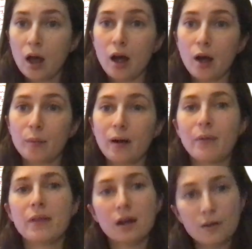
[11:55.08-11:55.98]
Um, and
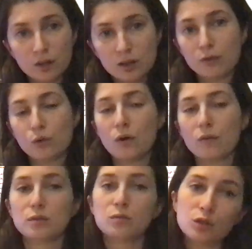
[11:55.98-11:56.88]
then I've kind of thought of
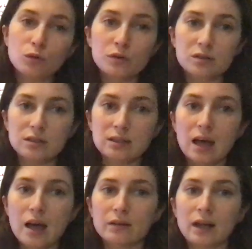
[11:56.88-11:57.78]
some nuances
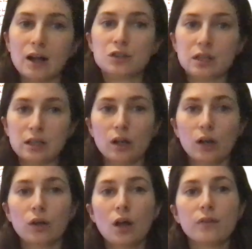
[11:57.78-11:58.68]
there, and actually, you know,
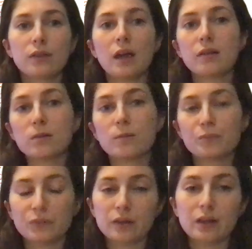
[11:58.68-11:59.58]
that
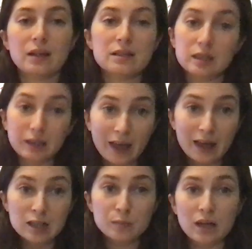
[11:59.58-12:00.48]
that is the
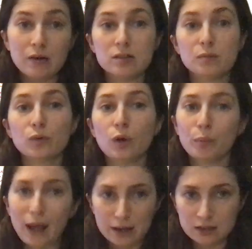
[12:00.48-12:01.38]
case, but there are some
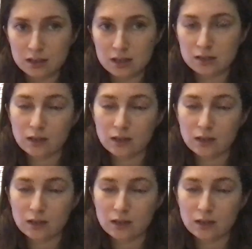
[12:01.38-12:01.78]
complexities to